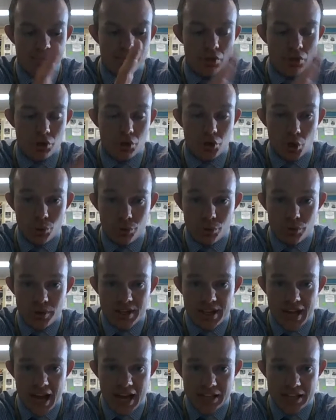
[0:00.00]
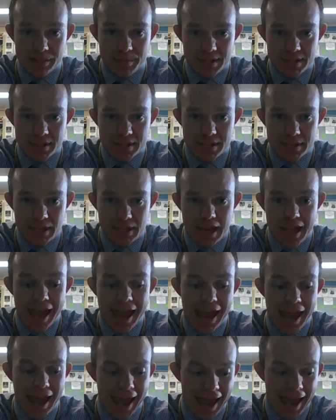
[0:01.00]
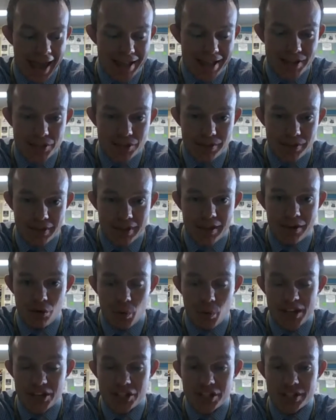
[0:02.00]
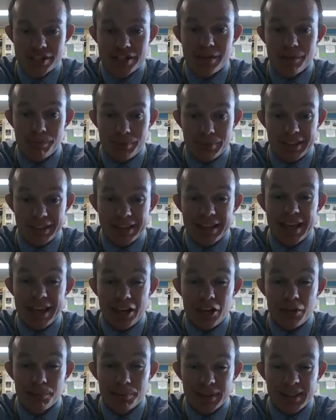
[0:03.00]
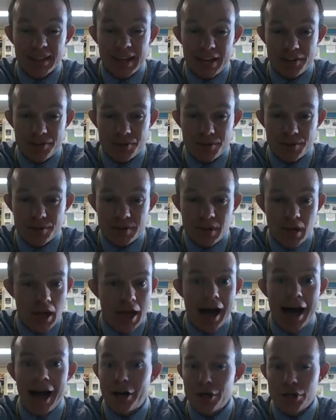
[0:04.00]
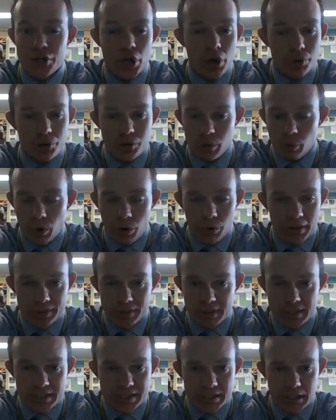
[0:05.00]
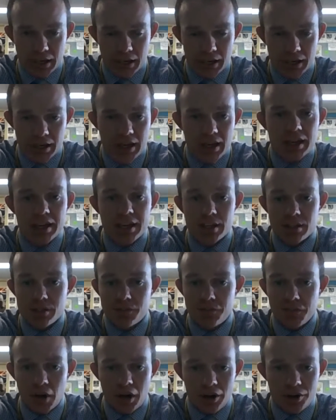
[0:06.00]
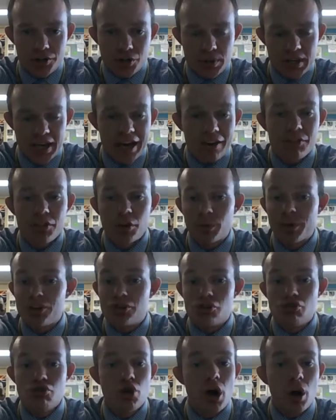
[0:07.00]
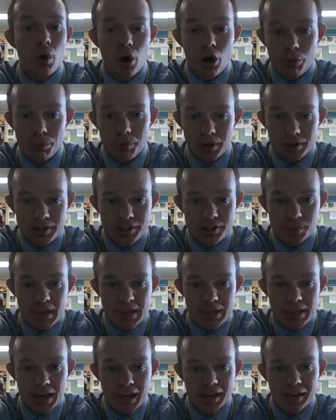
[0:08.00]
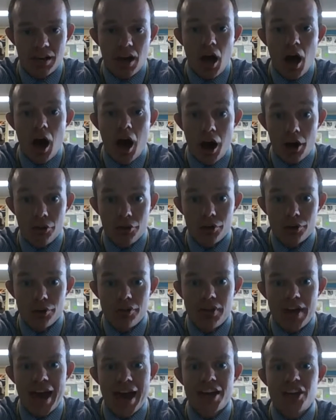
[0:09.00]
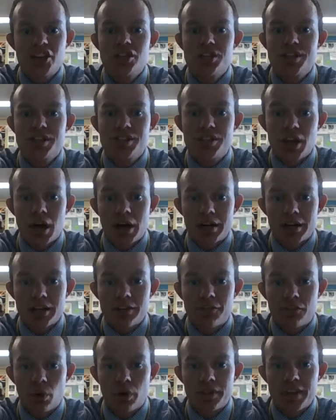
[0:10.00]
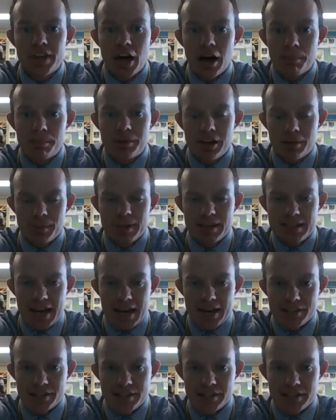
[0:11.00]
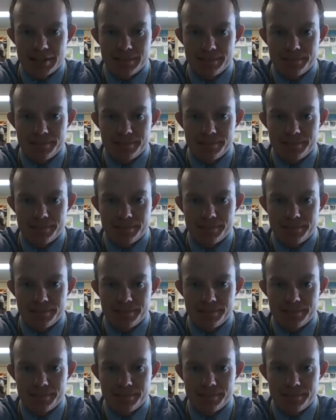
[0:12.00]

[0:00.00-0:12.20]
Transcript: go through the documents, answer the questions completely, incomplete answers. I know you won't get this done. Get as far as you can. There is no homework this weekend other than study for the upcoming test.